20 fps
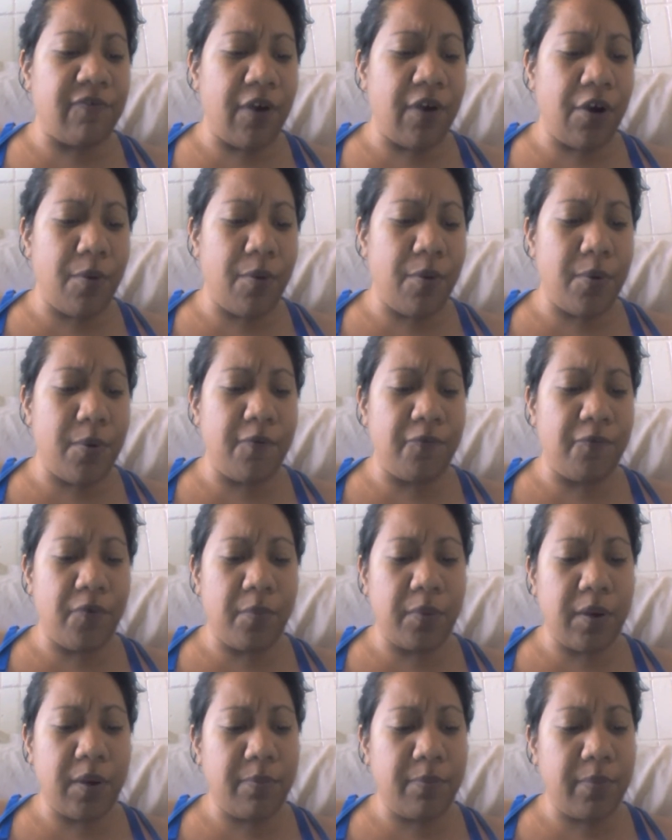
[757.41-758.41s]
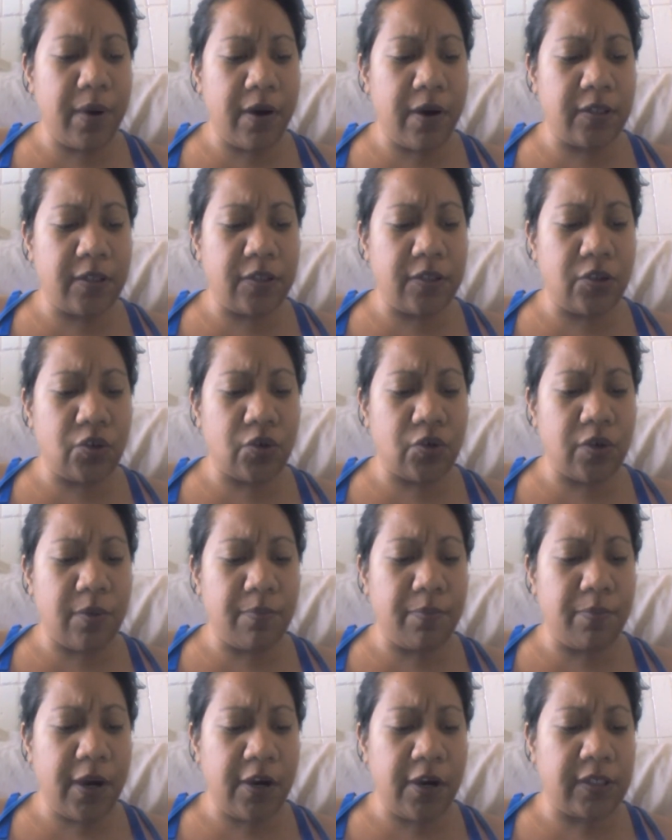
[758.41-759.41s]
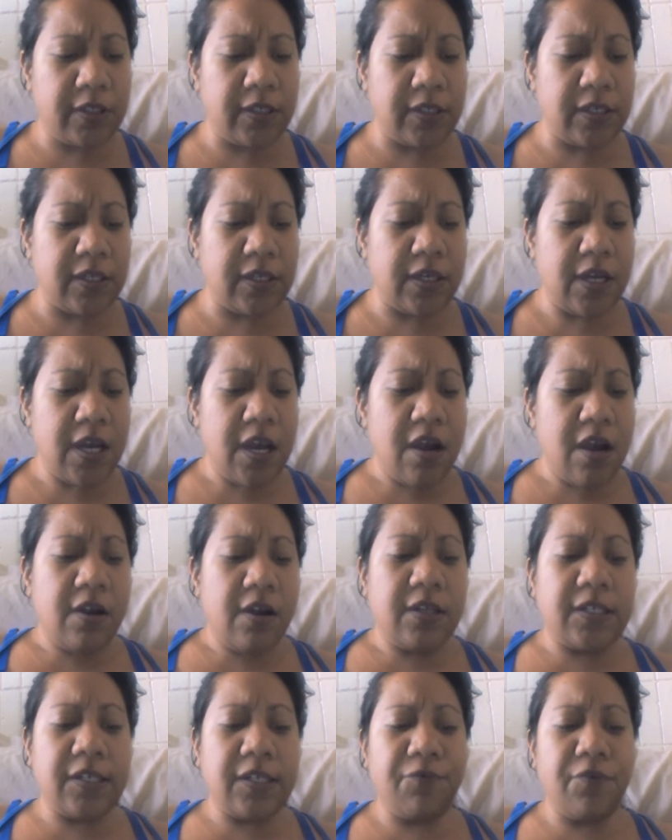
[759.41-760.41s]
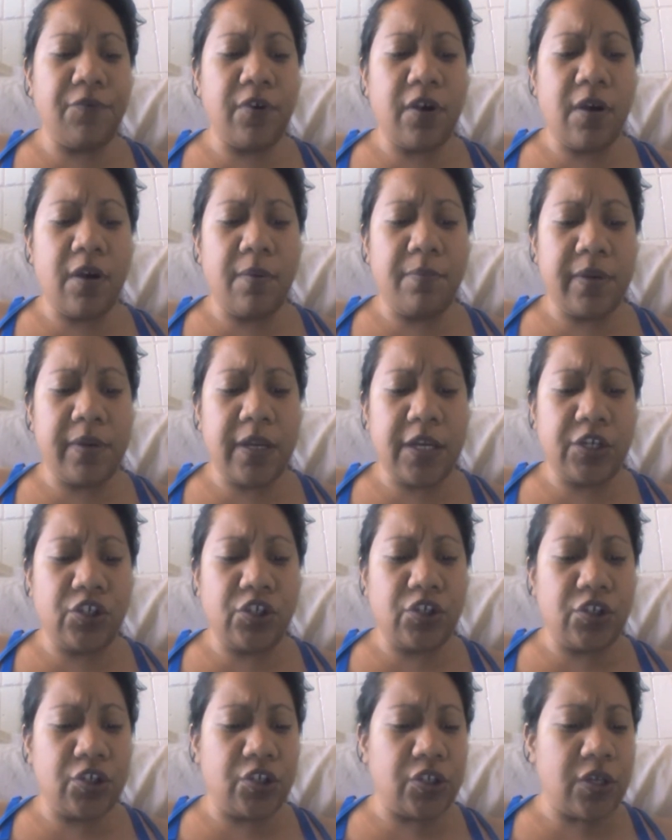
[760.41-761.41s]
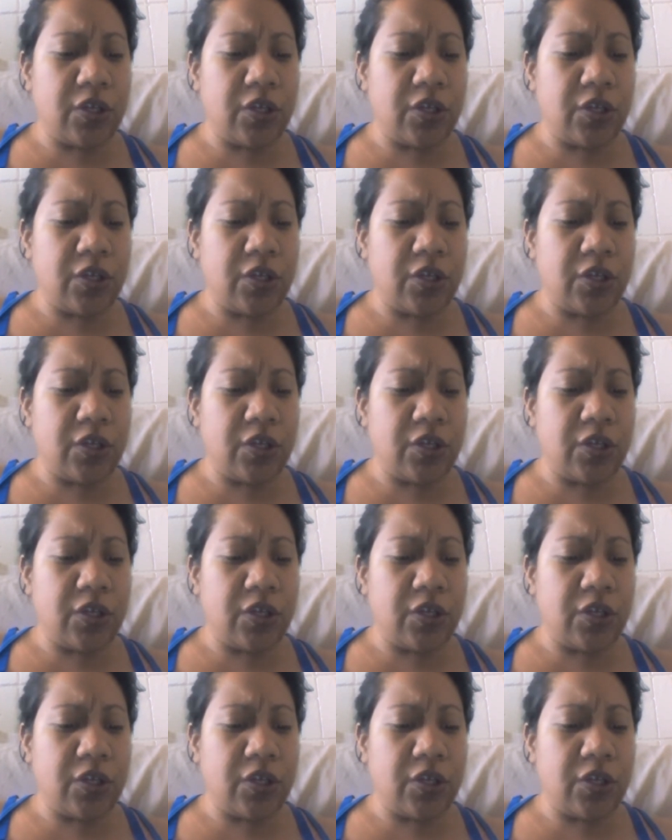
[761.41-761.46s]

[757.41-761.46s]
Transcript: variable from comparison to comparison. Different combinations